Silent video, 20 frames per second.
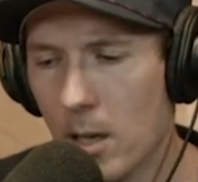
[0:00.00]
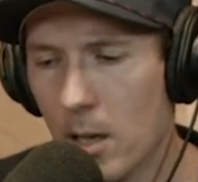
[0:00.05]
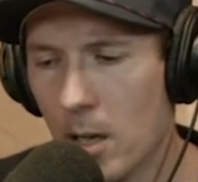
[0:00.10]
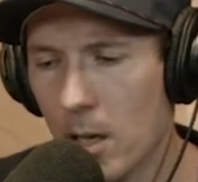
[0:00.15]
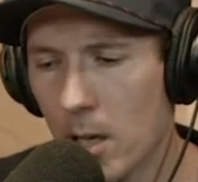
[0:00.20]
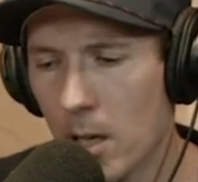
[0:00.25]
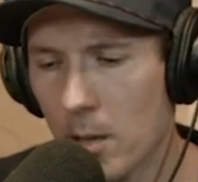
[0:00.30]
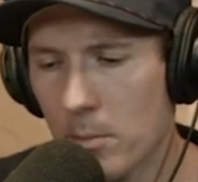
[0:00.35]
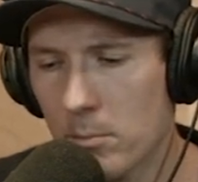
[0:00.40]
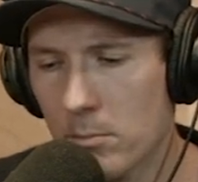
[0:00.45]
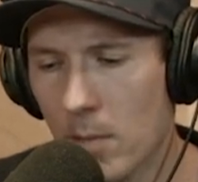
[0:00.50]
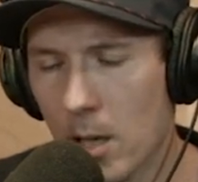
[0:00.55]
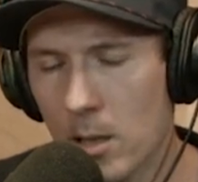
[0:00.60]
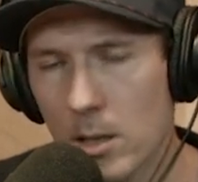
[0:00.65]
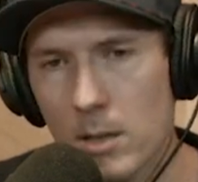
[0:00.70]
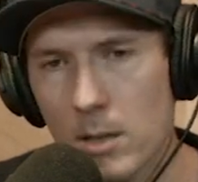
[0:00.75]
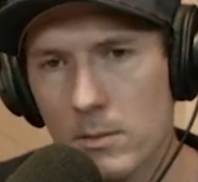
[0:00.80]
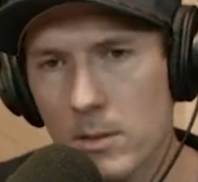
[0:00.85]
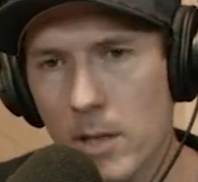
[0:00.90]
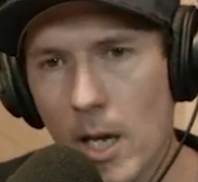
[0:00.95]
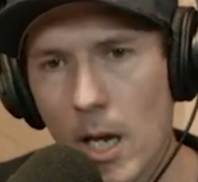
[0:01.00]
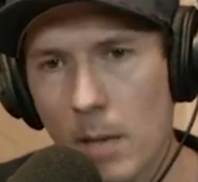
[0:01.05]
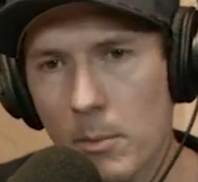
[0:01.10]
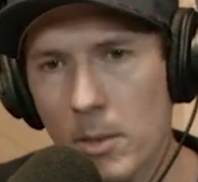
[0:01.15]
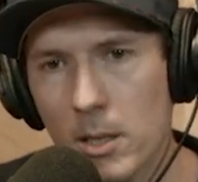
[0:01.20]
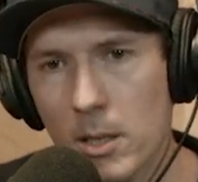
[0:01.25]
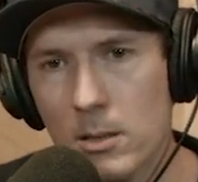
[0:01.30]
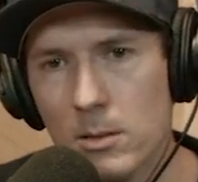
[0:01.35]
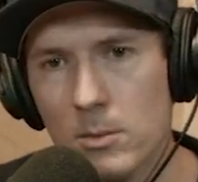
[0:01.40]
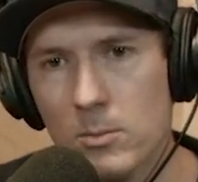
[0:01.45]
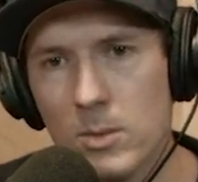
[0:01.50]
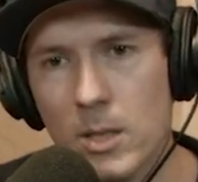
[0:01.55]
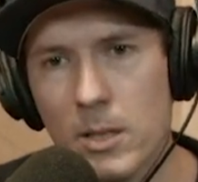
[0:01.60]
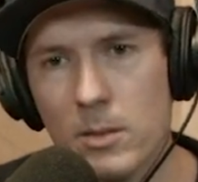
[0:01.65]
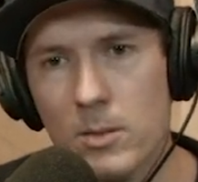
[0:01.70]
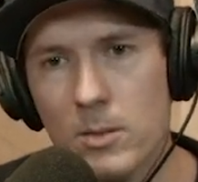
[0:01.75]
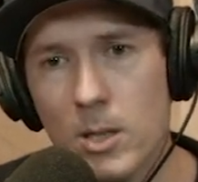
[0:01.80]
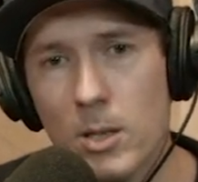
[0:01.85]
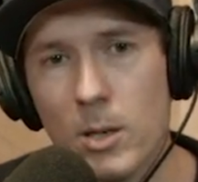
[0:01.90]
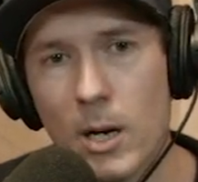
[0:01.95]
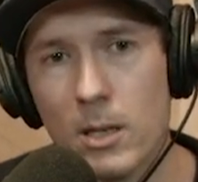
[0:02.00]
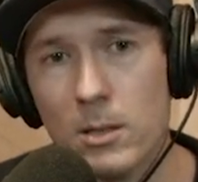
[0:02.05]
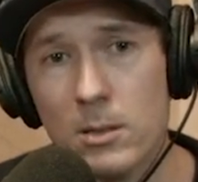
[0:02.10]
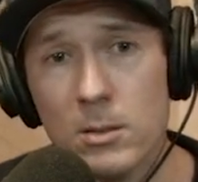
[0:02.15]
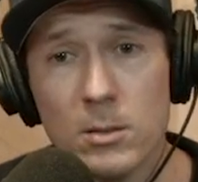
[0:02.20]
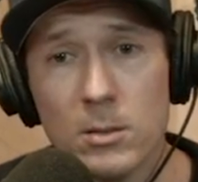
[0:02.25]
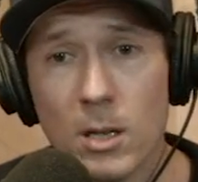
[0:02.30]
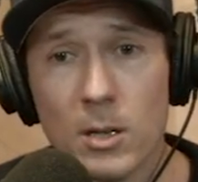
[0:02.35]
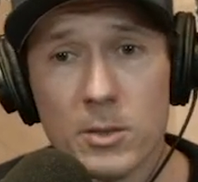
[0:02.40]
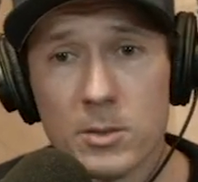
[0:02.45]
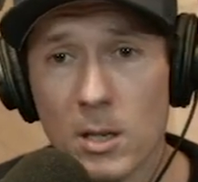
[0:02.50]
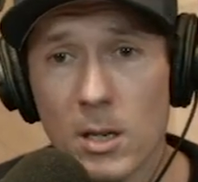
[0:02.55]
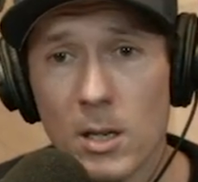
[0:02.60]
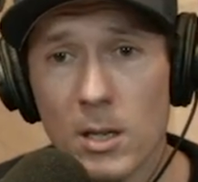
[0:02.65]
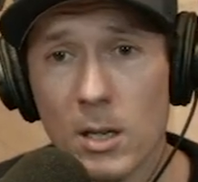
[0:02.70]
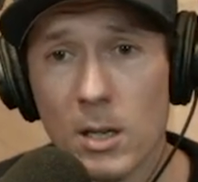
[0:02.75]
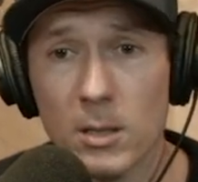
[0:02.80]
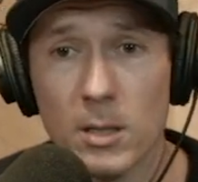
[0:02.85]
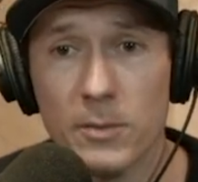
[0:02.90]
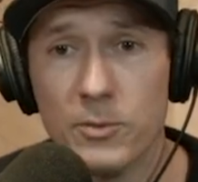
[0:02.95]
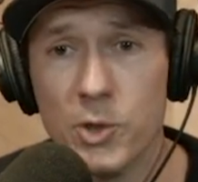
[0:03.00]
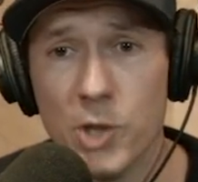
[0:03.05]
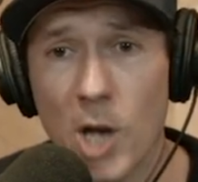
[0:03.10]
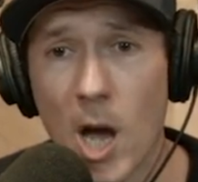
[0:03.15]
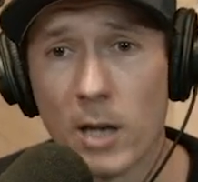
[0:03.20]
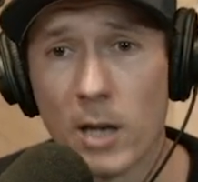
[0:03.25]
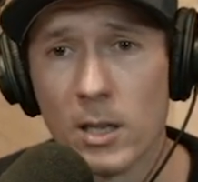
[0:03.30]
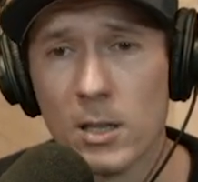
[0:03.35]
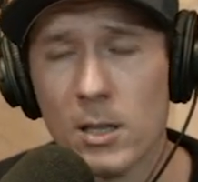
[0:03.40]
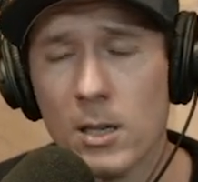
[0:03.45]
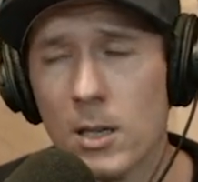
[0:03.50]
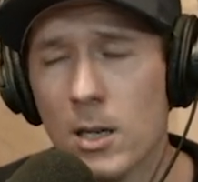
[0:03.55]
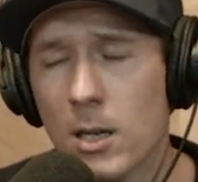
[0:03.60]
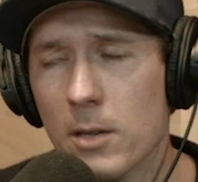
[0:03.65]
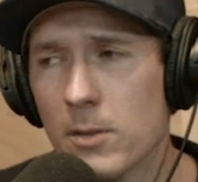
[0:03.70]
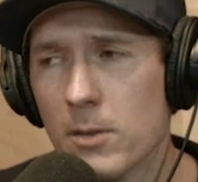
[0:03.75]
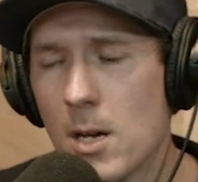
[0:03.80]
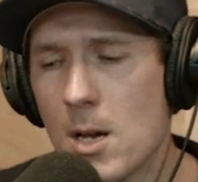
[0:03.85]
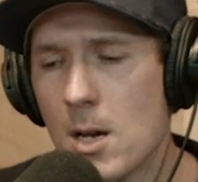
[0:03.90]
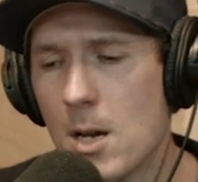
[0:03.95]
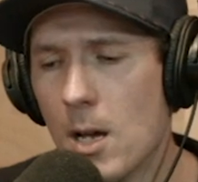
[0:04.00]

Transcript: um, I love gaming, and, and, you know, I do, and I'll say it, I love jacking off.